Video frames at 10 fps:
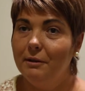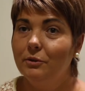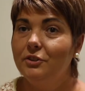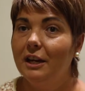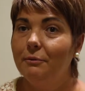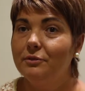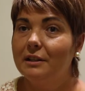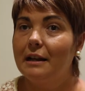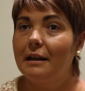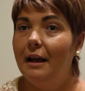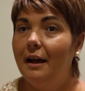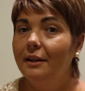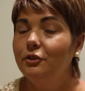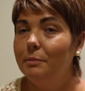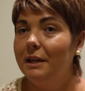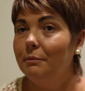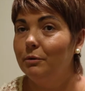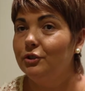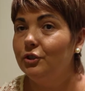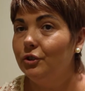which I was glad to be
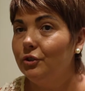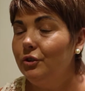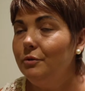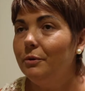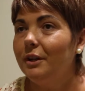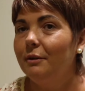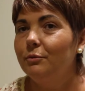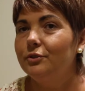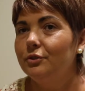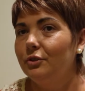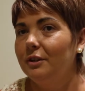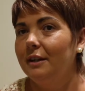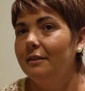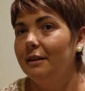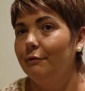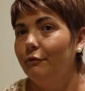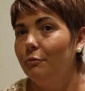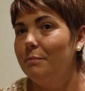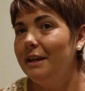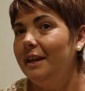able to do, but I wasn't doing anything for
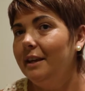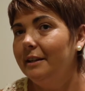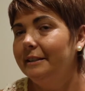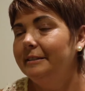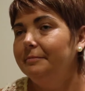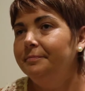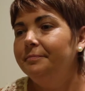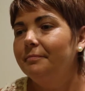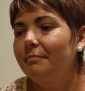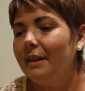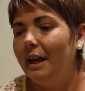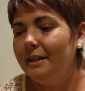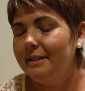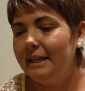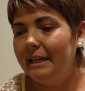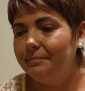me. And